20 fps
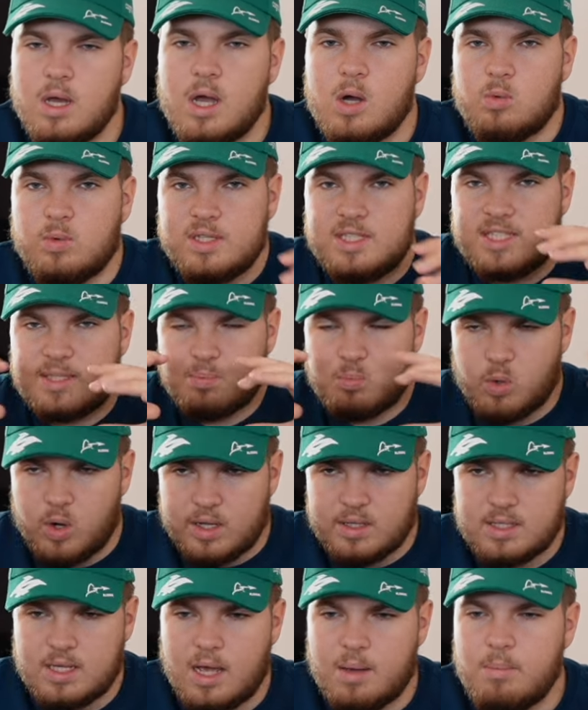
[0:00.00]
We
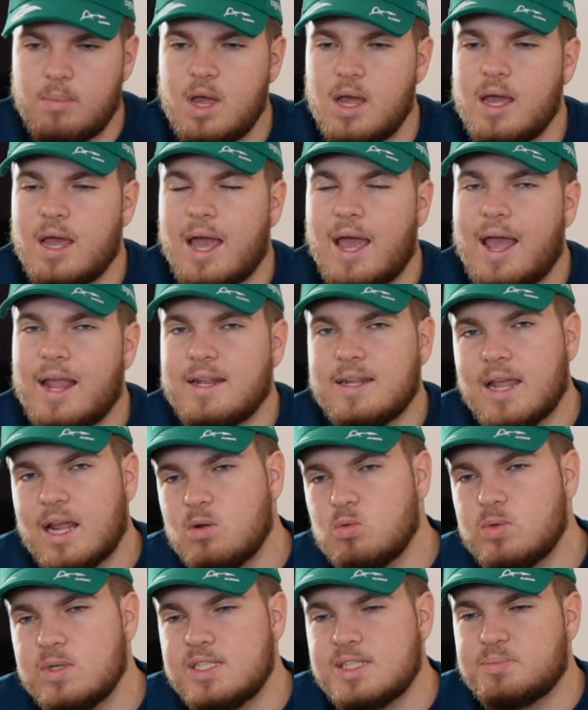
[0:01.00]
spread them, and then
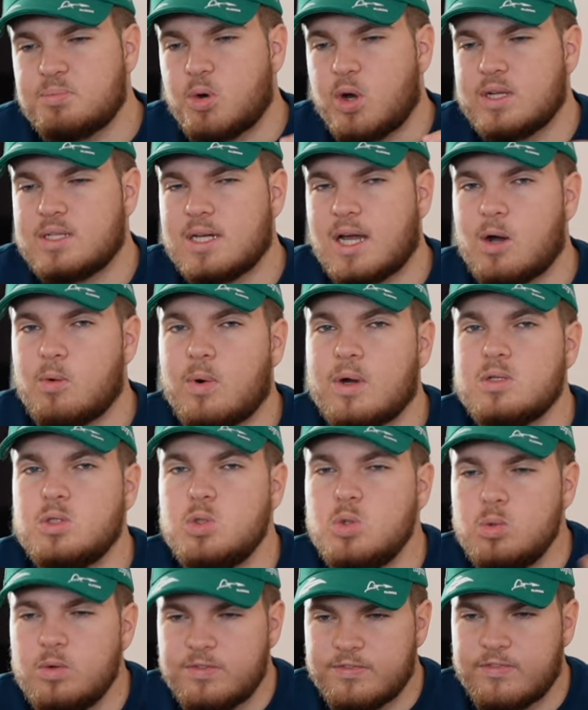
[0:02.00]
we spread our
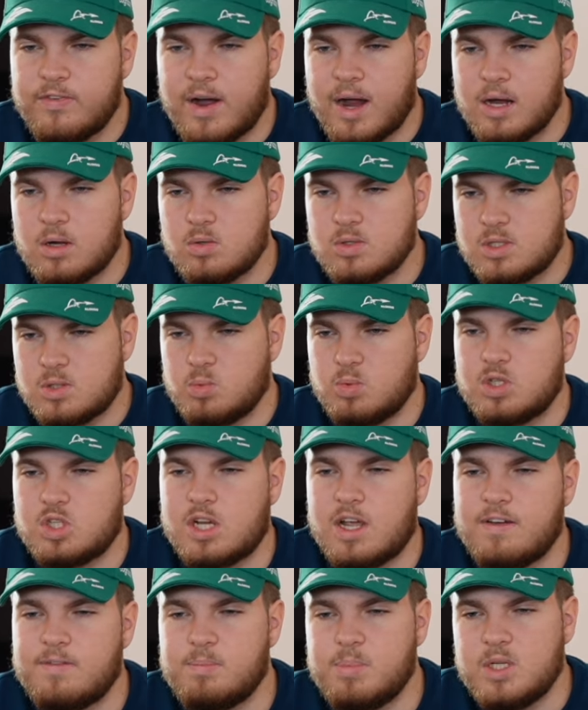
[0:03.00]
new files which
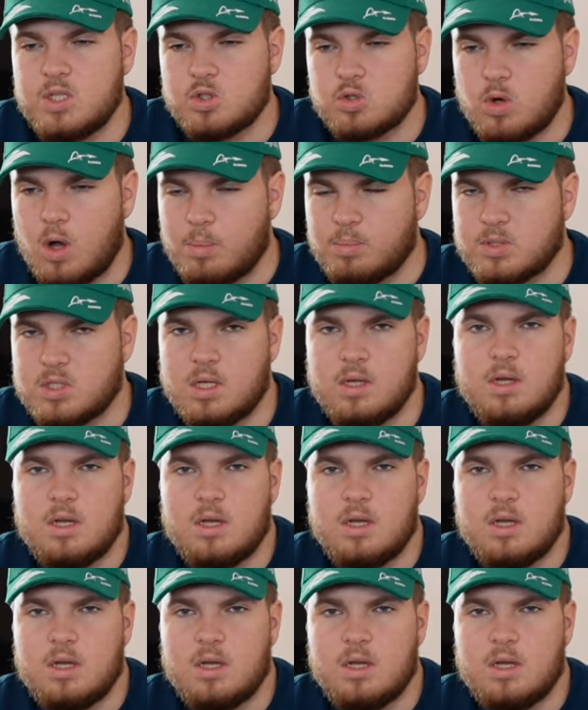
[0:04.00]
have been dropped.